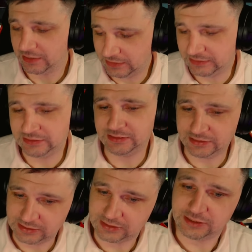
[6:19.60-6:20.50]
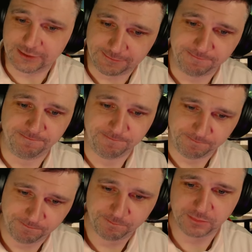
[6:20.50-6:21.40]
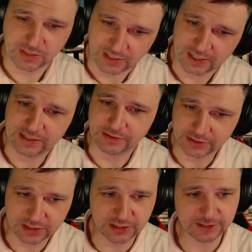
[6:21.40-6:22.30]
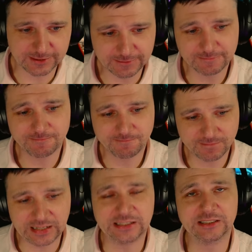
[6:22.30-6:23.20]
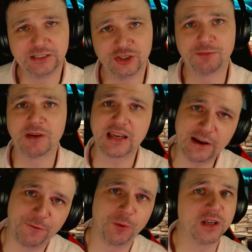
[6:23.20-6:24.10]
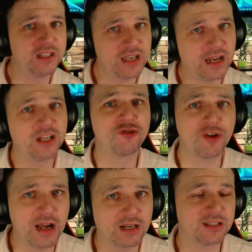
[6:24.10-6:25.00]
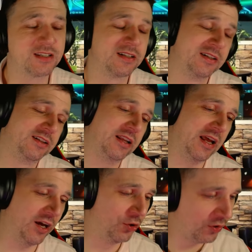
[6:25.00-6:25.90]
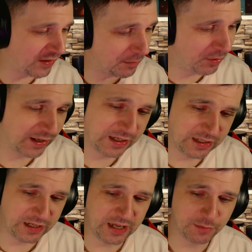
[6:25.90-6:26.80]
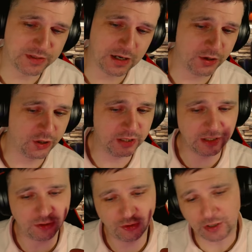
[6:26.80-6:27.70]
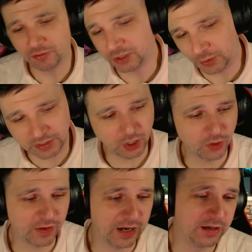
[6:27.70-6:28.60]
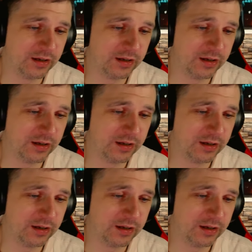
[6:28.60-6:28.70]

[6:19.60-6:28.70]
Uh, yeah, just be careful what you're saying in tracks. I know that you're blanking your names out. I know that you're doing all that,